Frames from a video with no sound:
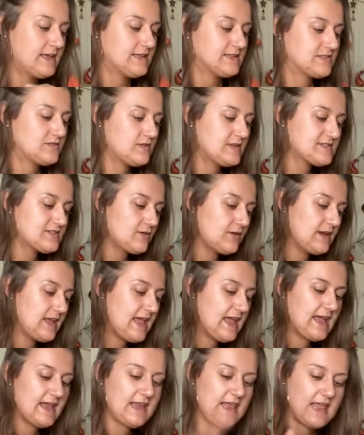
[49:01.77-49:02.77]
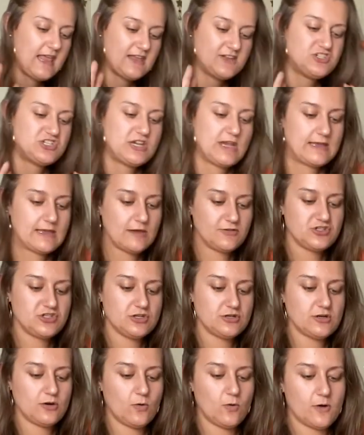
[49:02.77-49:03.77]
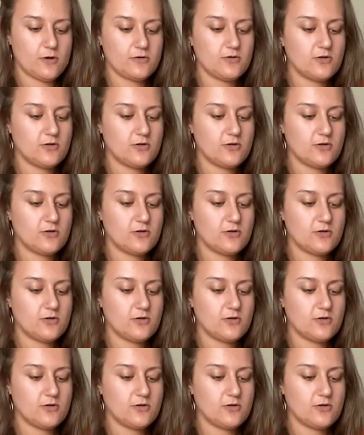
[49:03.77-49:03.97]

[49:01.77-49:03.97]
So let's go ahead and check out your Oracle